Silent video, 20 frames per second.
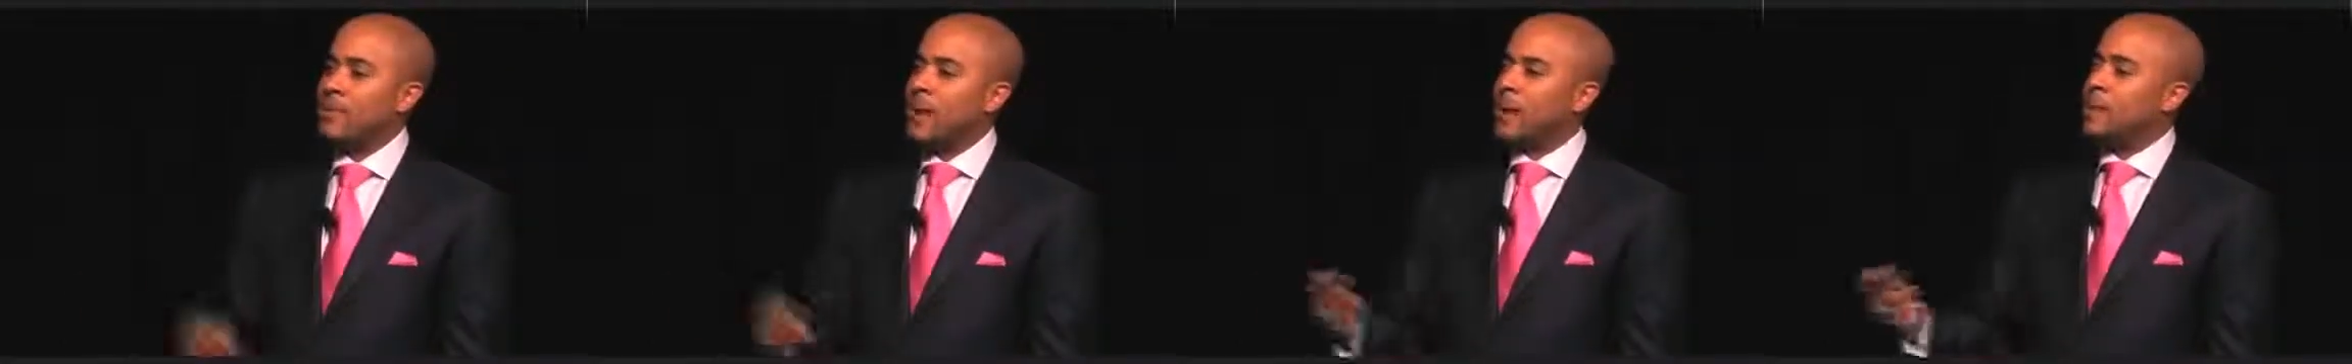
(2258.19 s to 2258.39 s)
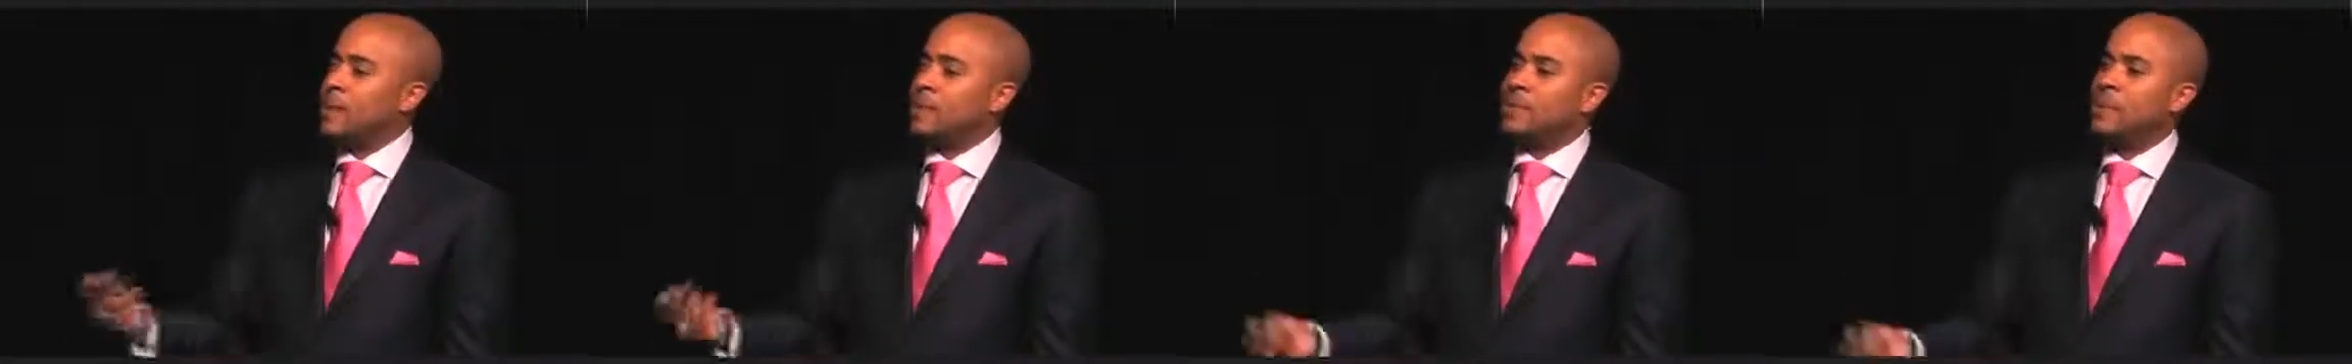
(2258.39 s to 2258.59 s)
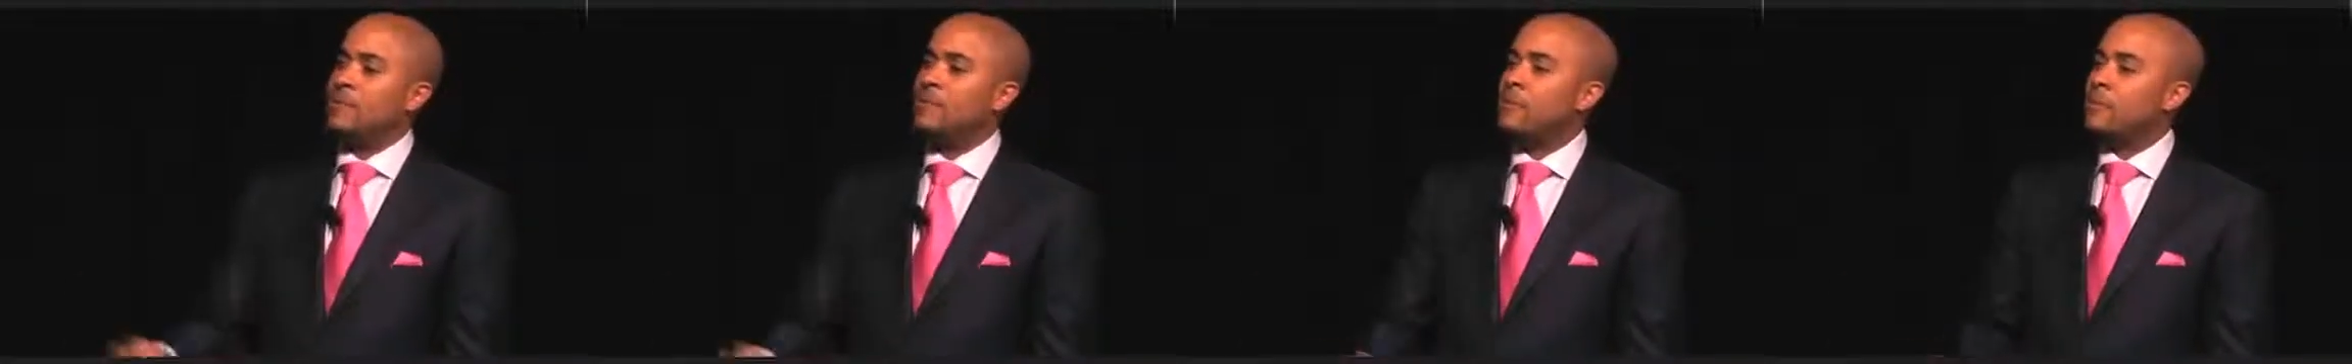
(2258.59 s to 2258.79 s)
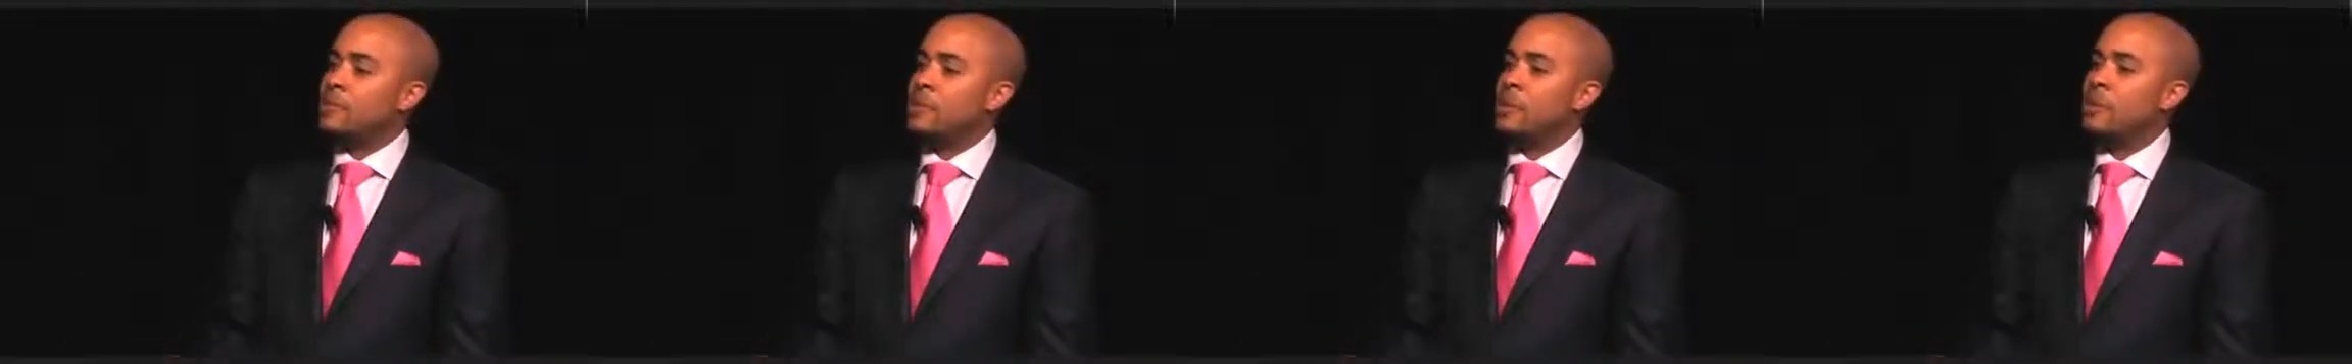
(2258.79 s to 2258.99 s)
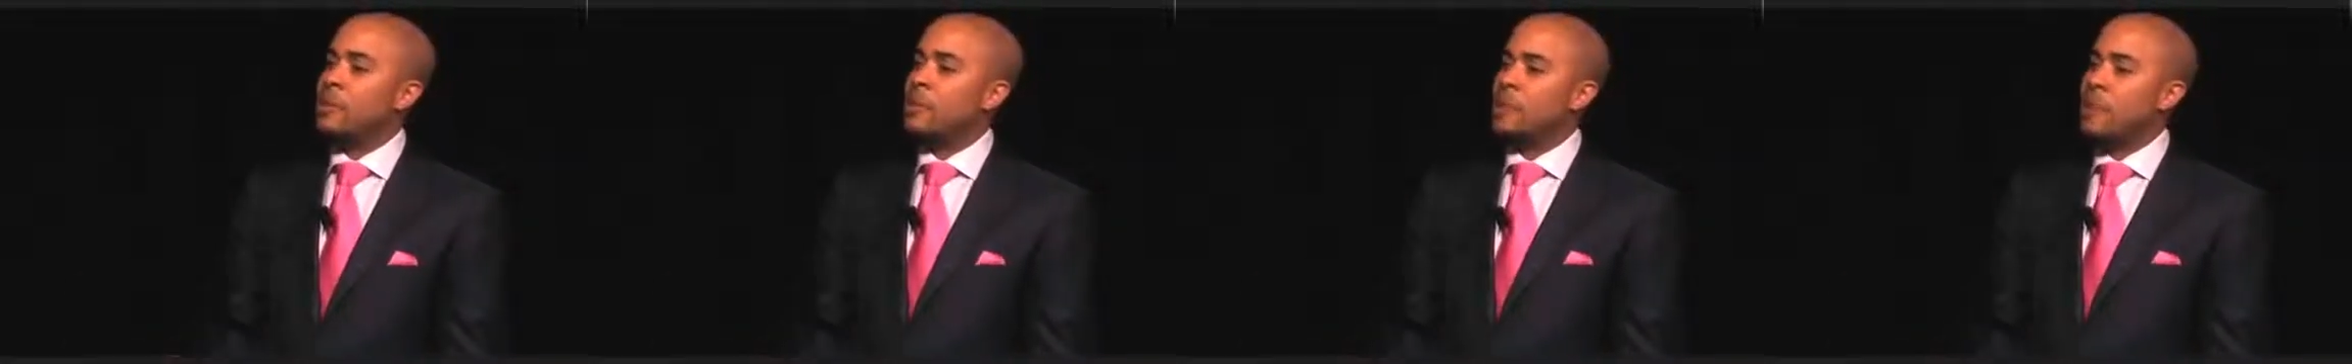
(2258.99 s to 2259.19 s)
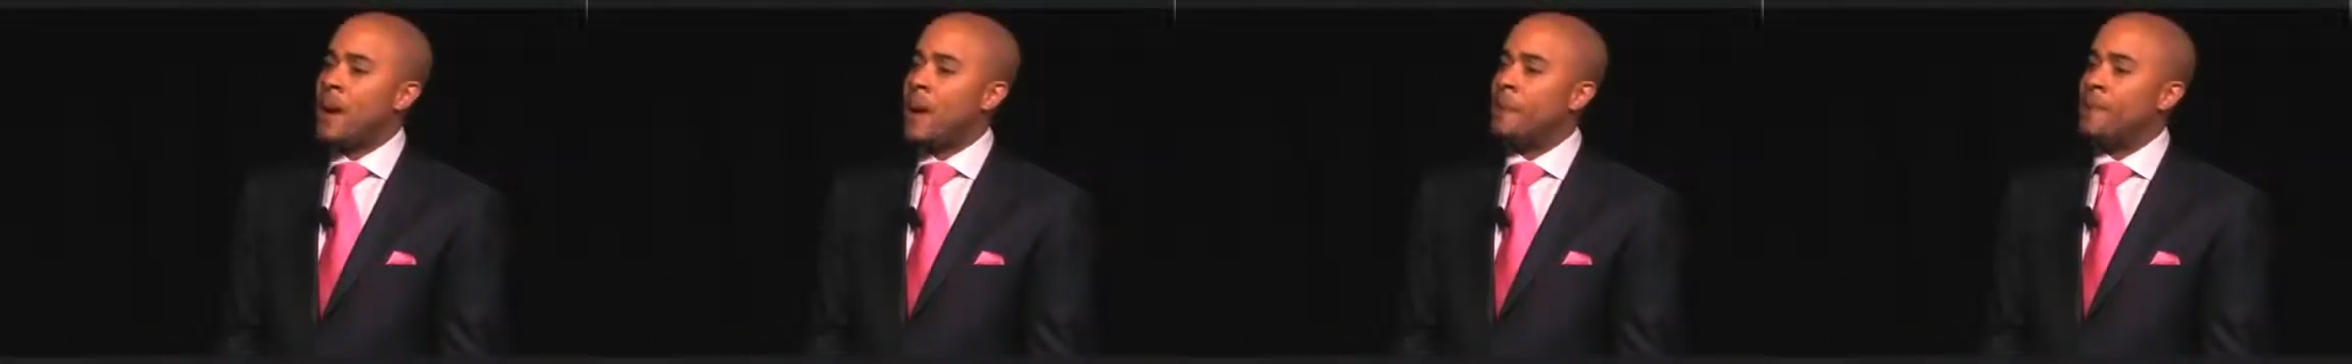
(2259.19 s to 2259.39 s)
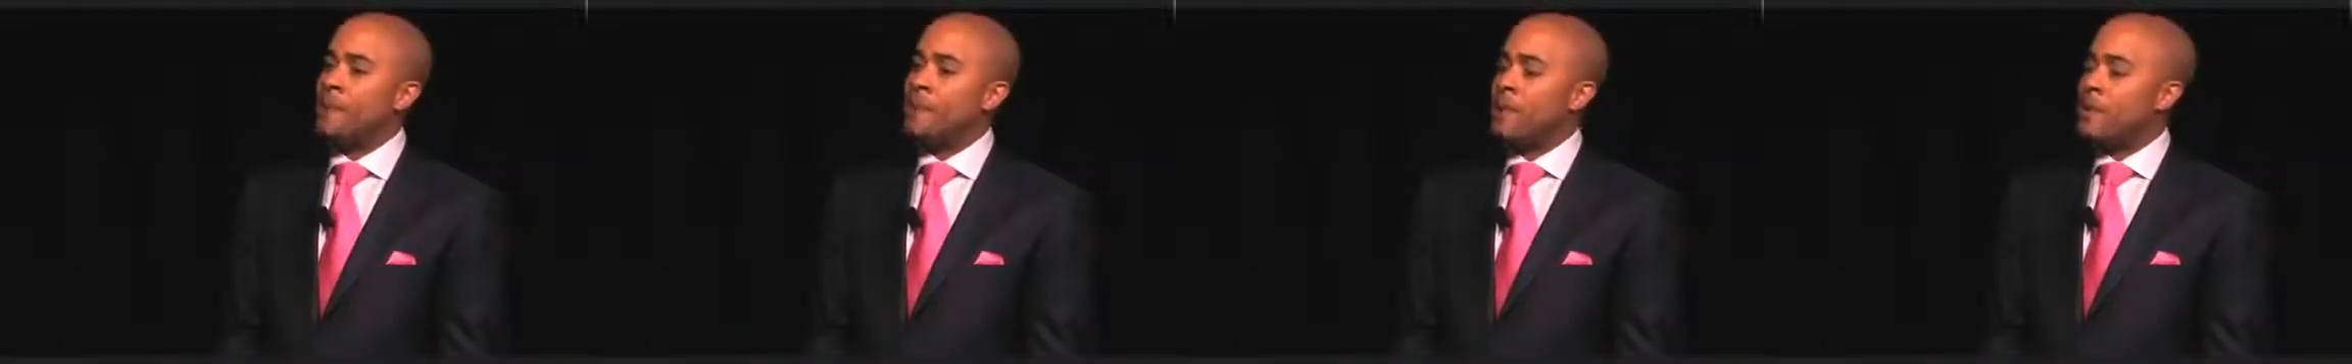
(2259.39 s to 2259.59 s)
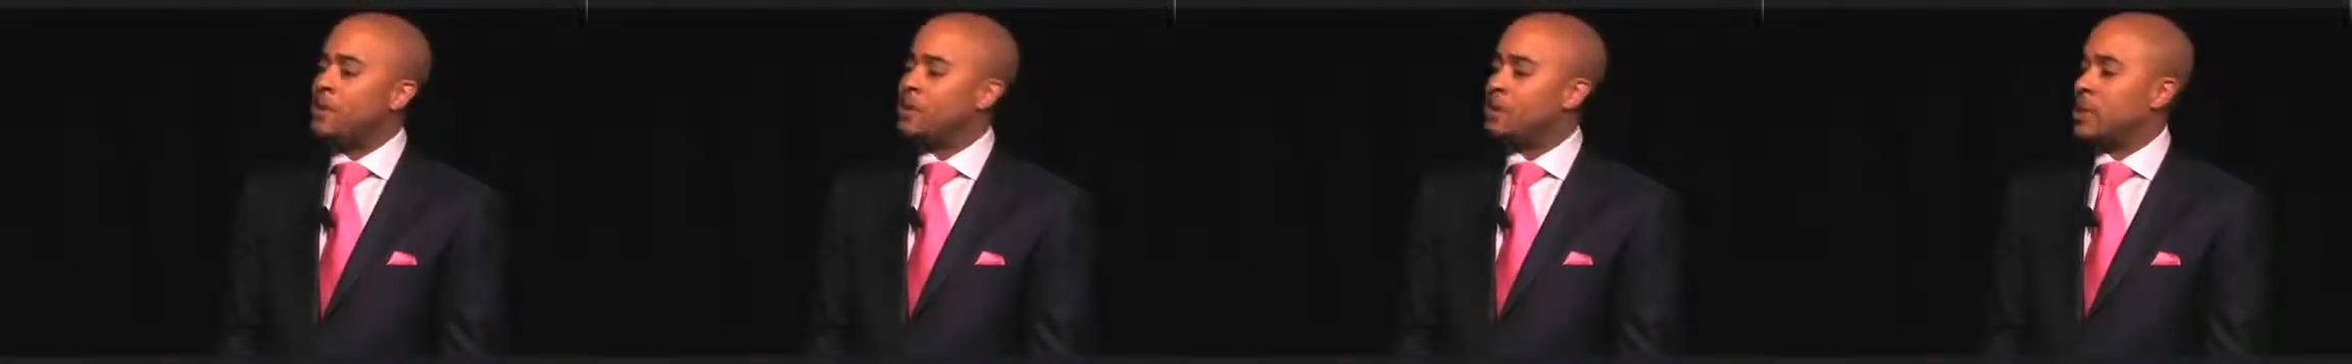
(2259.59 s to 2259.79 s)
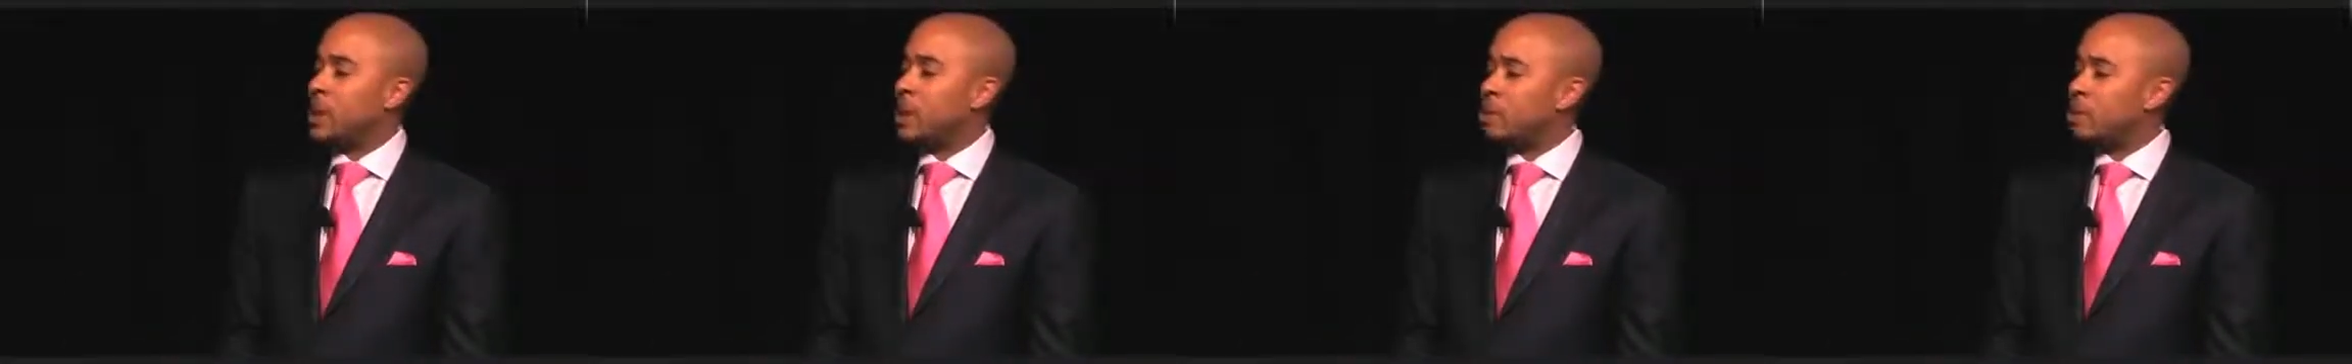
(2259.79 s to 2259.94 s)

97% of the population